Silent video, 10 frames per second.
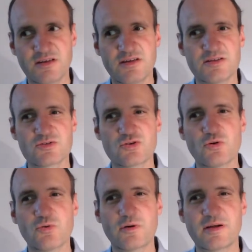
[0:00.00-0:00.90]

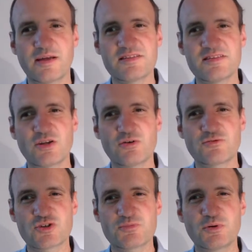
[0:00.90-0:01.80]
So instead of
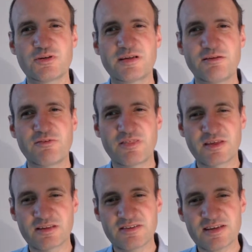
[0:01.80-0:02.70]
just putting everything in a
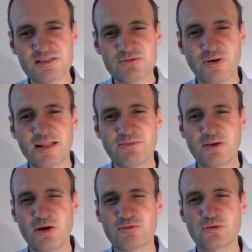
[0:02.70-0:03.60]
text file where you
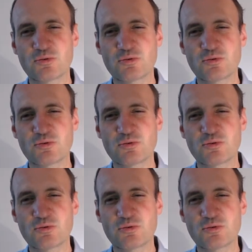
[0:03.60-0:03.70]
have to